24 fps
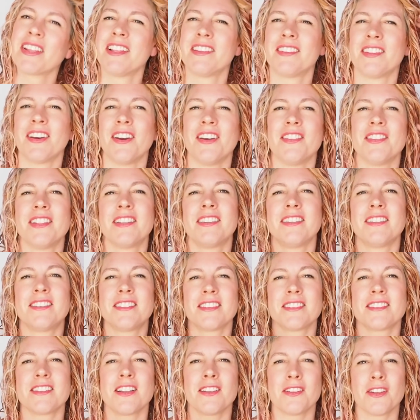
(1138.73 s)
So this is
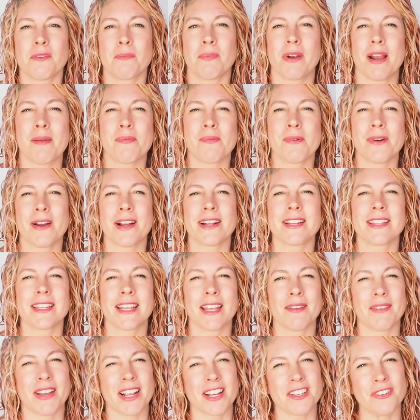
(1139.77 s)
just a lot of prep work
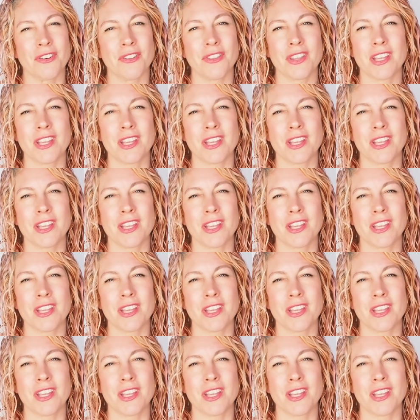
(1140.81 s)
to make sure